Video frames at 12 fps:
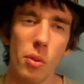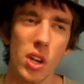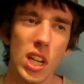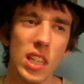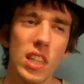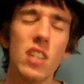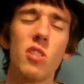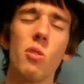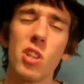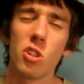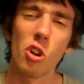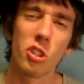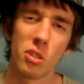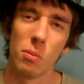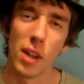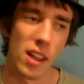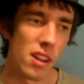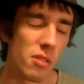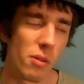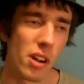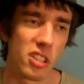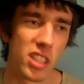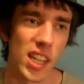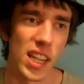But it's always automated,
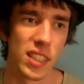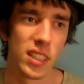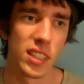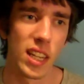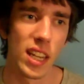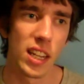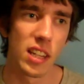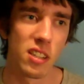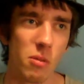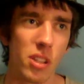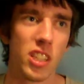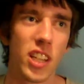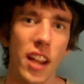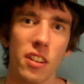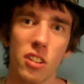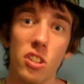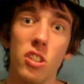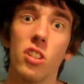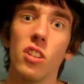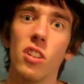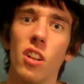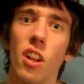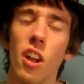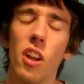whereas this, it gives you a chance
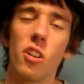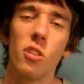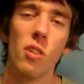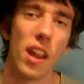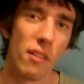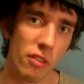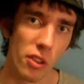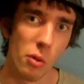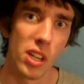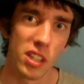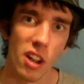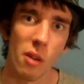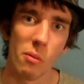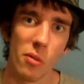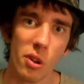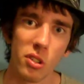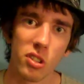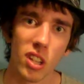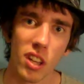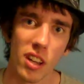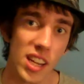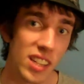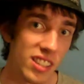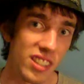to create fluid combos,
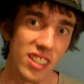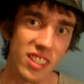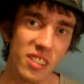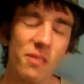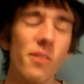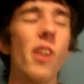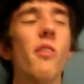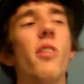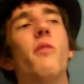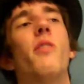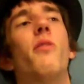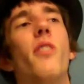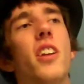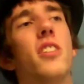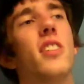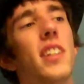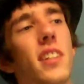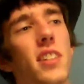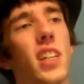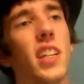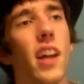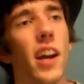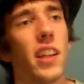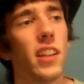and it's very refreshing to see
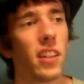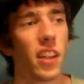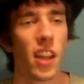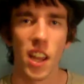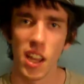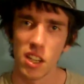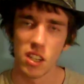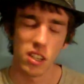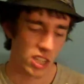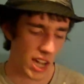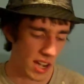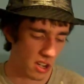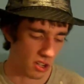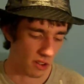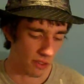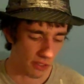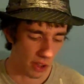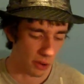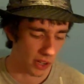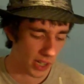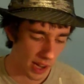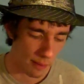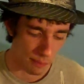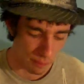that. It changes the flow of the
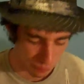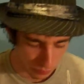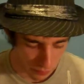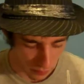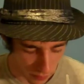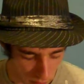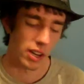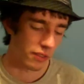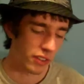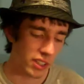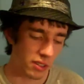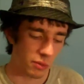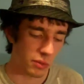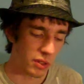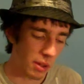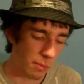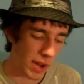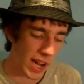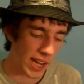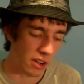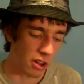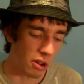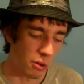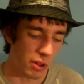game. I think the main
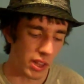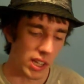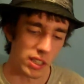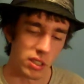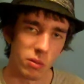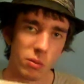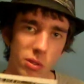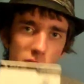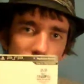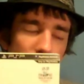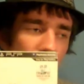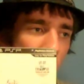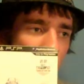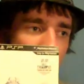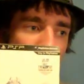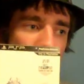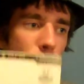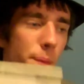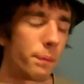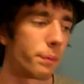goal with this was to create,